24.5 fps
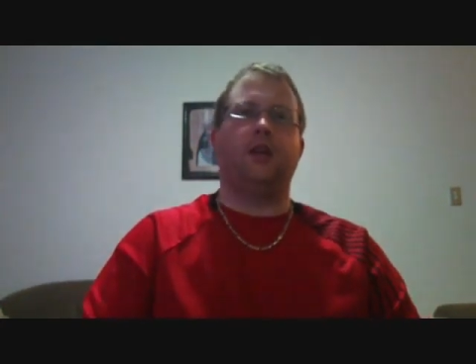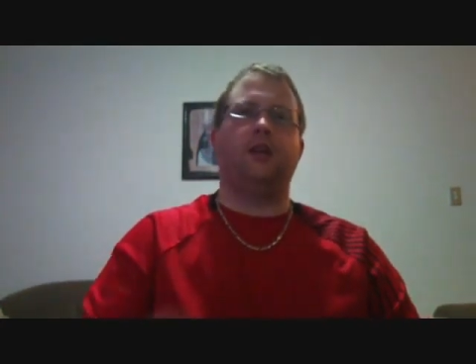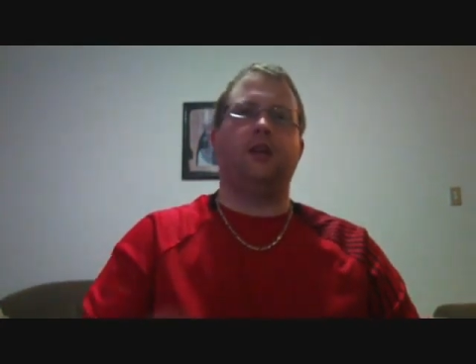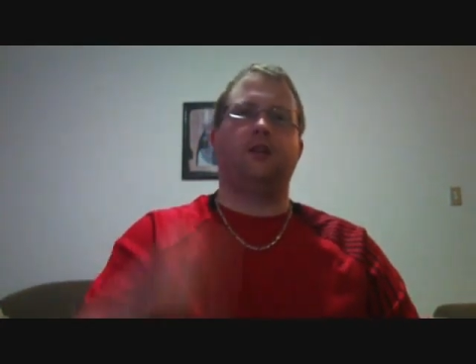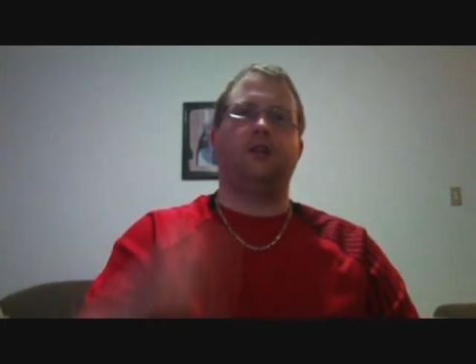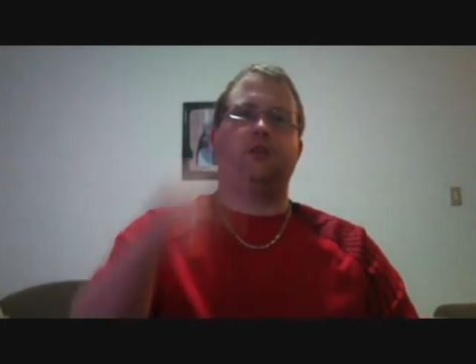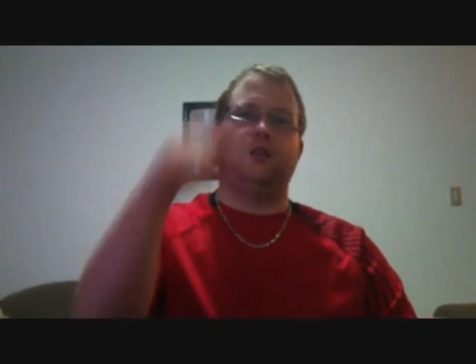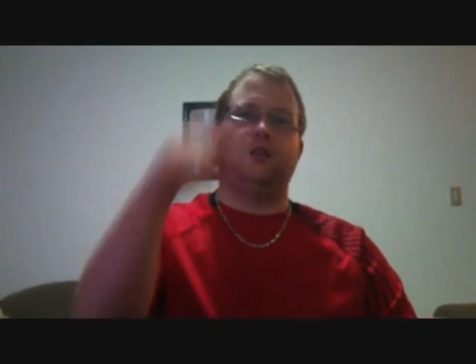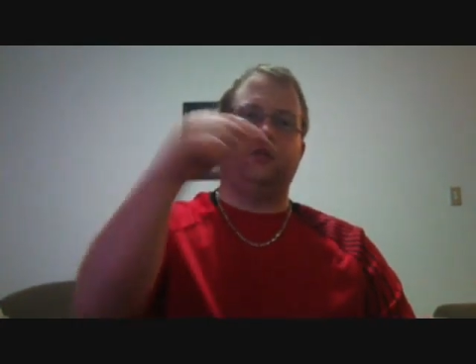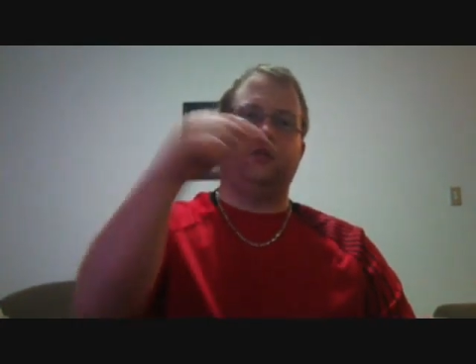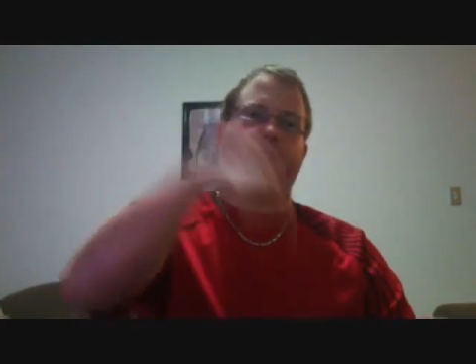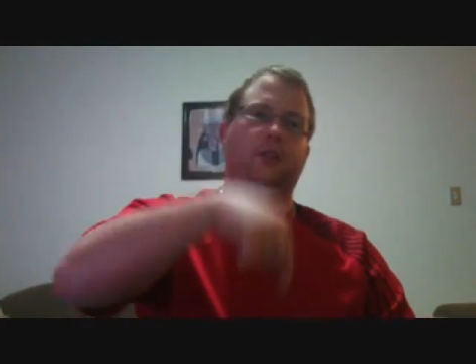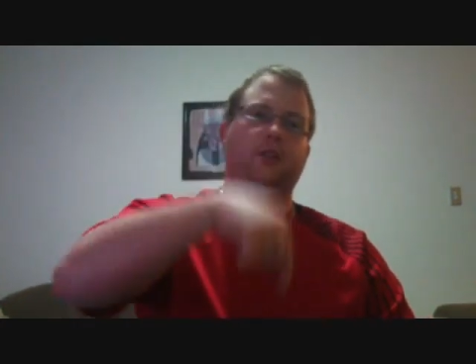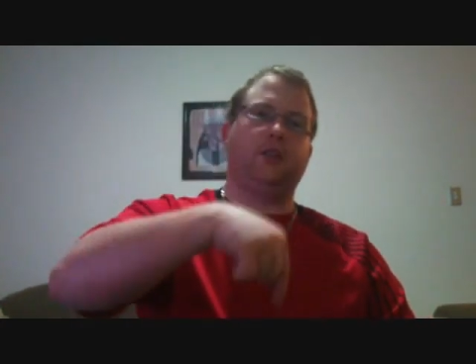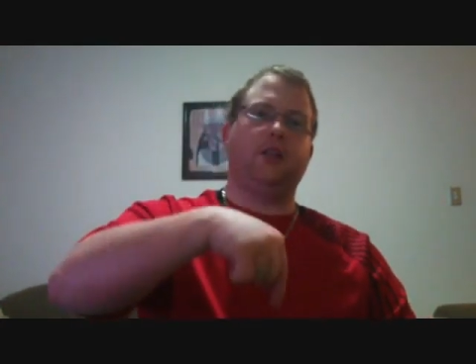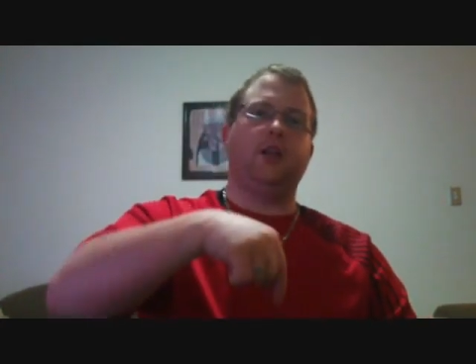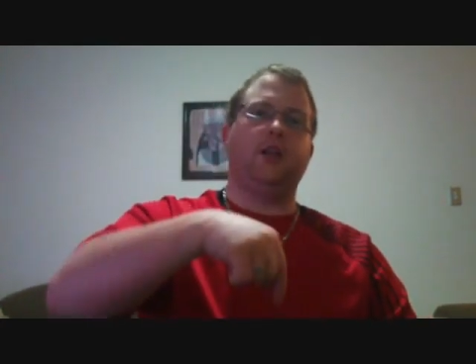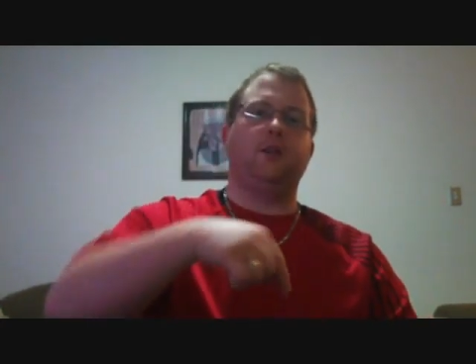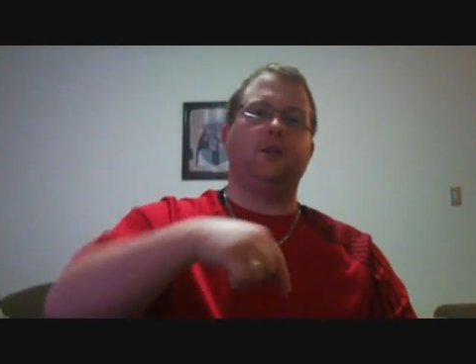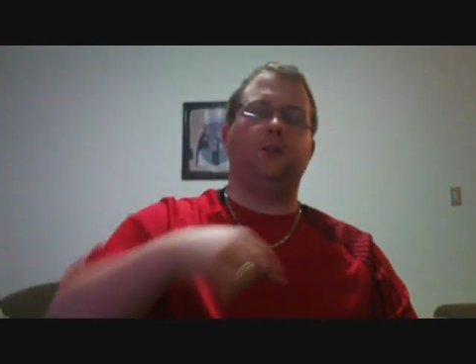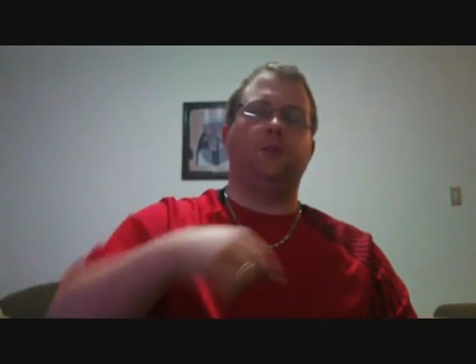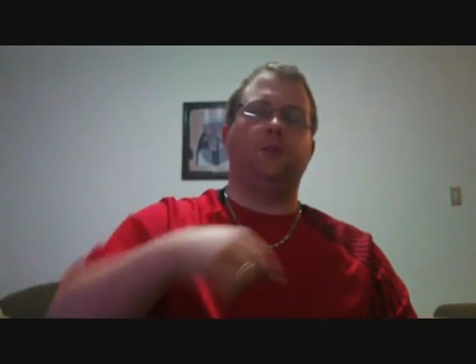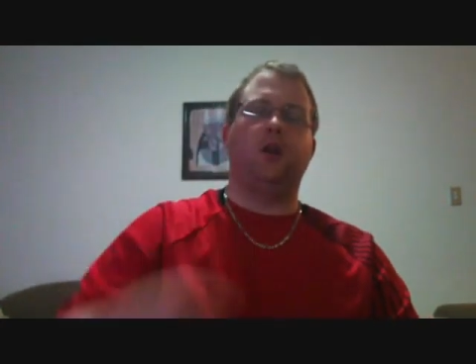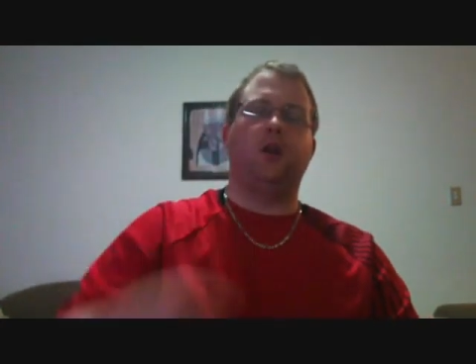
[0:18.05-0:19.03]
link to his
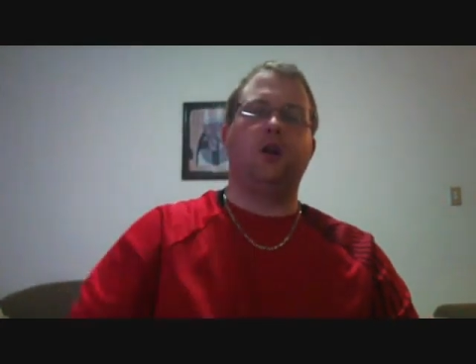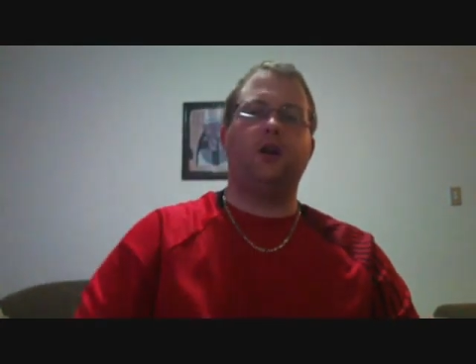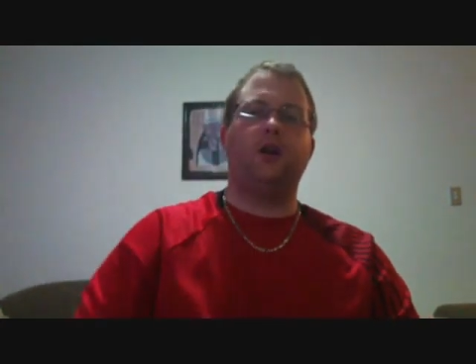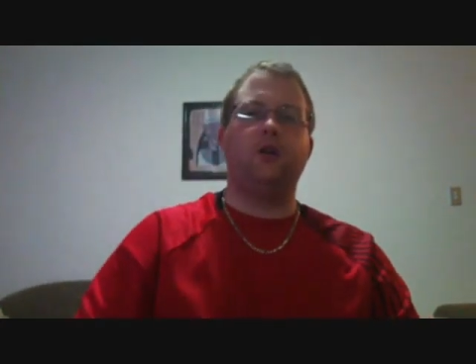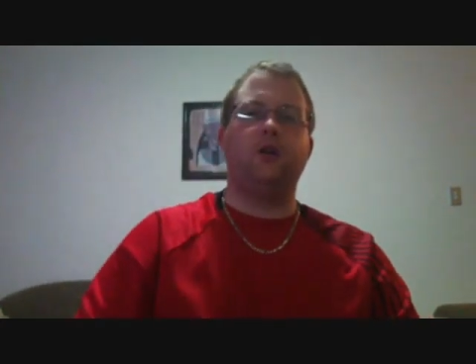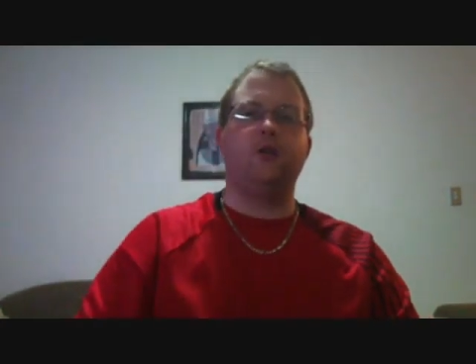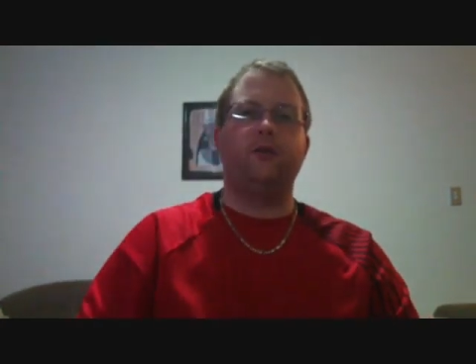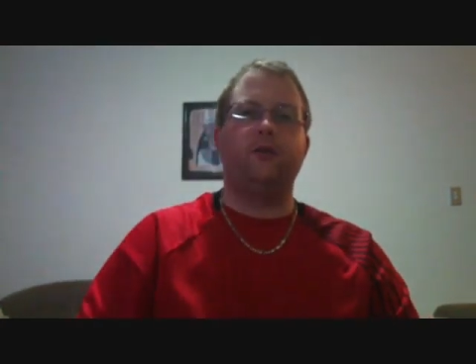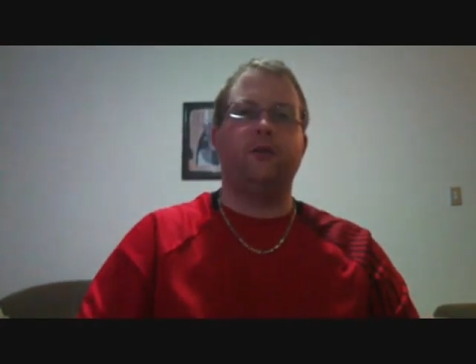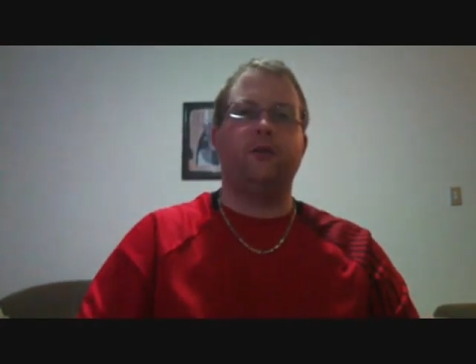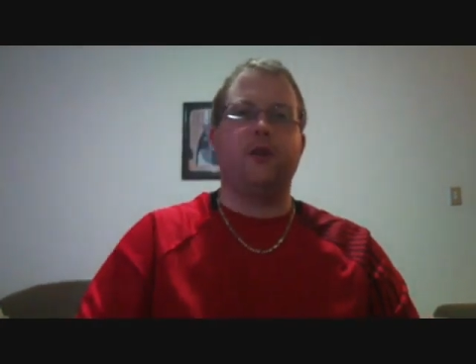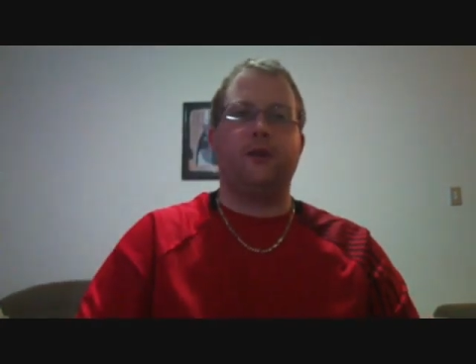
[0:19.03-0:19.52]
channel below